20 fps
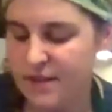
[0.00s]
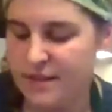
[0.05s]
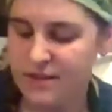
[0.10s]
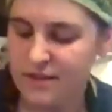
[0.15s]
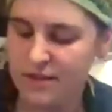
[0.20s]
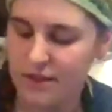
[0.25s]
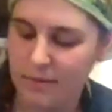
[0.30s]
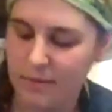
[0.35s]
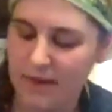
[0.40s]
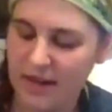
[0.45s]

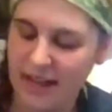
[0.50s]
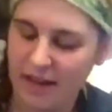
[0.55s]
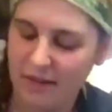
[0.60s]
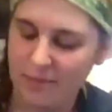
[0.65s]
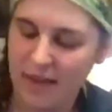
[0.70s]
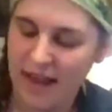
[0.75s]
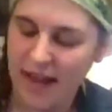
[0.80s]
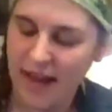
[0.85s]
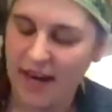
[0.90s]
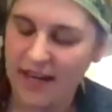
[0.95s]
So I'm gonna give
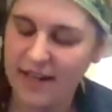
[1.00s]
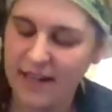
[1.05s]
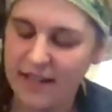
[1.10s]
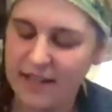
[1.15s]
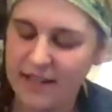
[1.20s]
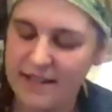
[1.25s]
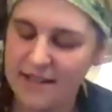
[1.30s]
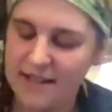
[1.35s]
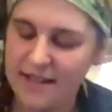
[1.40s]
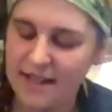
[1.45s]
my
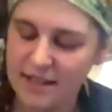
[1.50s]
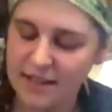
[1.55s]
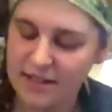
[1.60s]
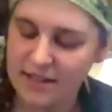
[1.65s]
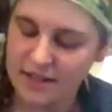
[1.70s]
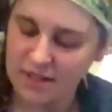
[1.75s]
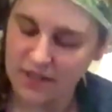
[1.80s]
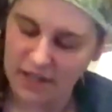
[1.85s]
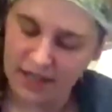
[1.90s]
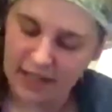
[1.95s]
onions a
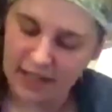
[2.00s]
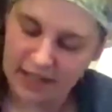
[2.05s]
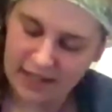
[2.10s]
stir.